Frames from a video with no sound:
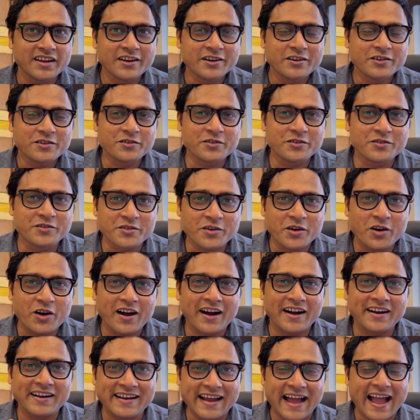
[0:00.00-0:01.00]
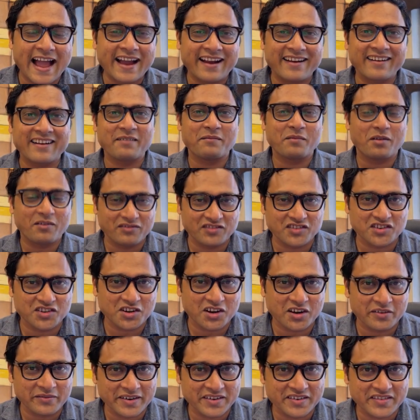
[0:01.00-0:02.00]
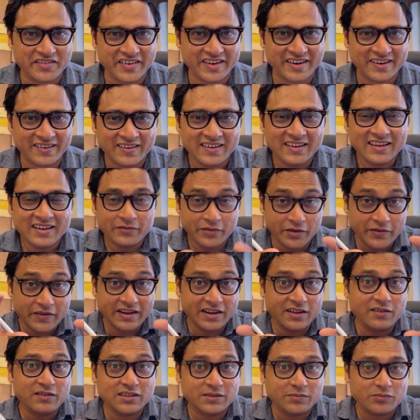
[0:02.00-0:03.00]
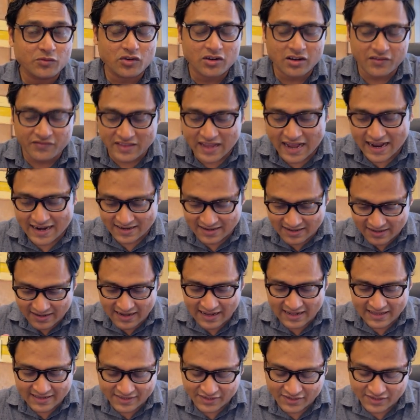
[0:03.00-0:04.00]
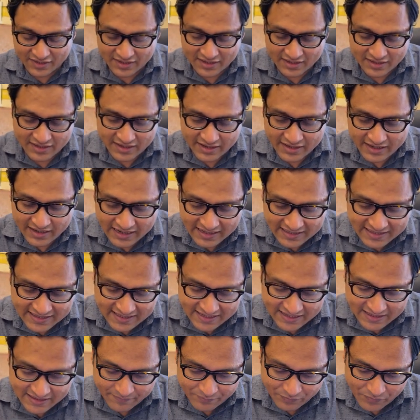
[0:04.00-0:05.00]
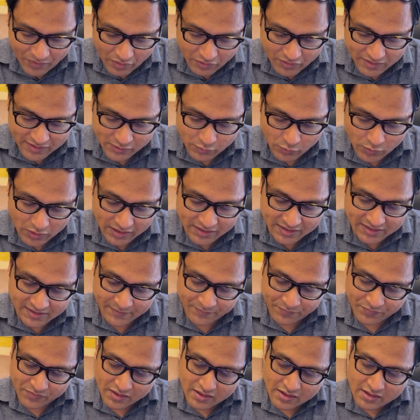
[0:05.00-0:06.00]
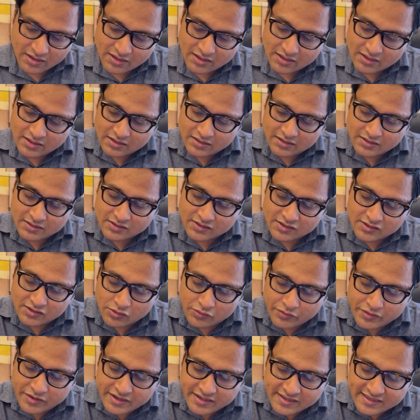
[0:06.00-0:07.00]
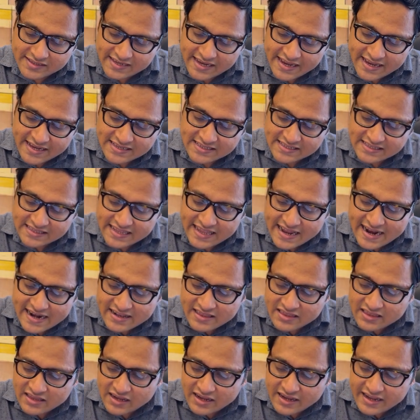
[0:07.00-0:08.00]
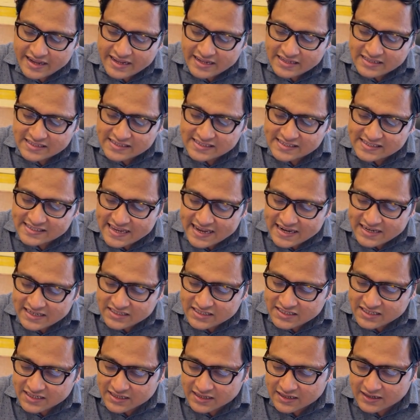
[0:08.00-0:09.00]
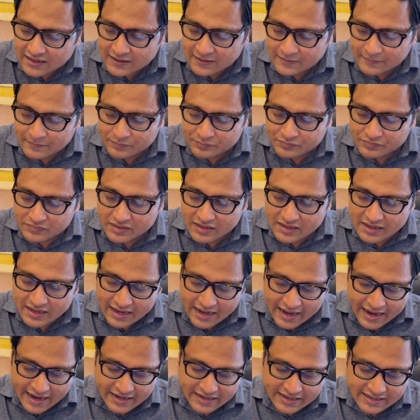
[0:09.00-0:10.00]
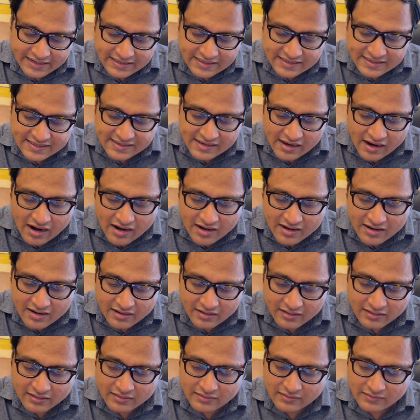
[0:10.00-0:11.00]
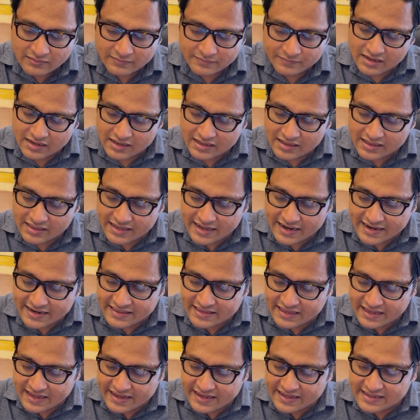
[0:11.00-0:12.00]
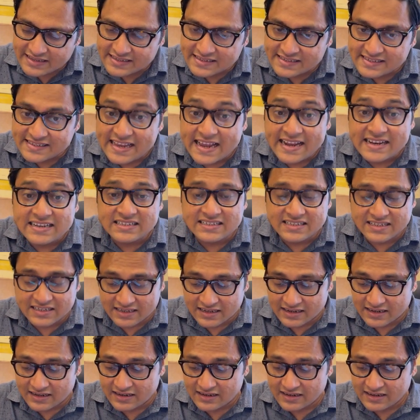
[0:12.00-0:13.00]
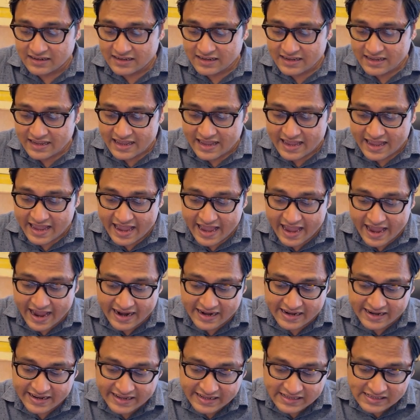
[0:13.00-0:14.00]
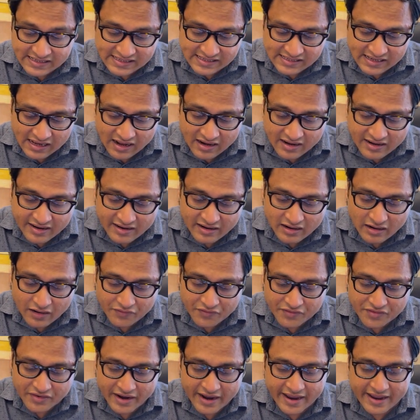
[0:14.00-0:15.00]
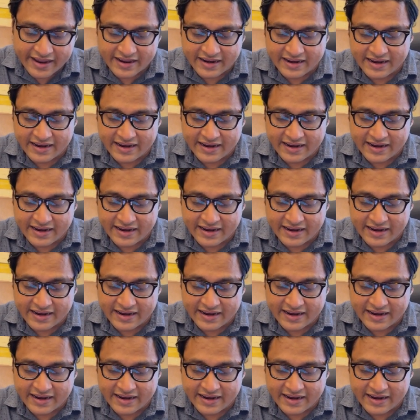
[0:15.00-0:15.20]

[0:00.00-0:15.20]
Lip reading: to draw a diagram of geometry. We will use more of that as, let's see how this works. So it says, let the incenter and incircle, let the incenter and incircle of triangle